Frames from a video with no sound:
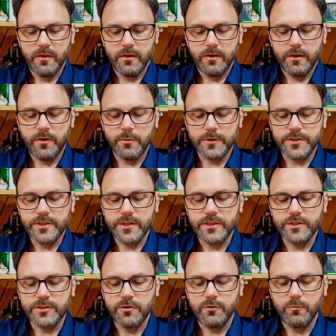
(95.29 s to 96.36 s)
Now there were 6
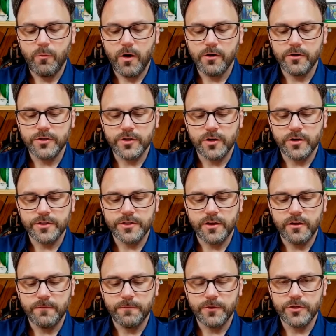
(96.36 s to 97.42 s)
stone water jars
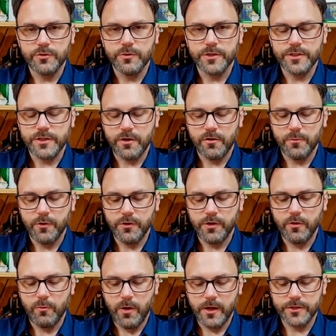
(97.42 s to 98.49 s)
there for Jewish
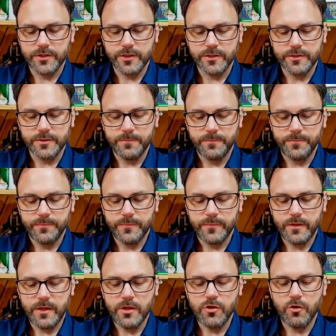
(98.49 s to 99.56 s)
ceremonial washings,
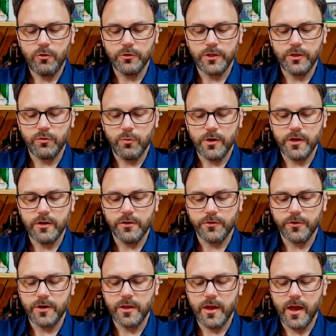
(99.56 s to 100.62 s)
each holding 20 to
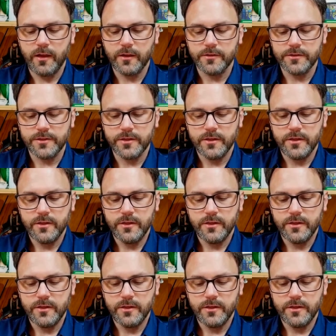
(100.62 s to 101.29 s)
30 gallons.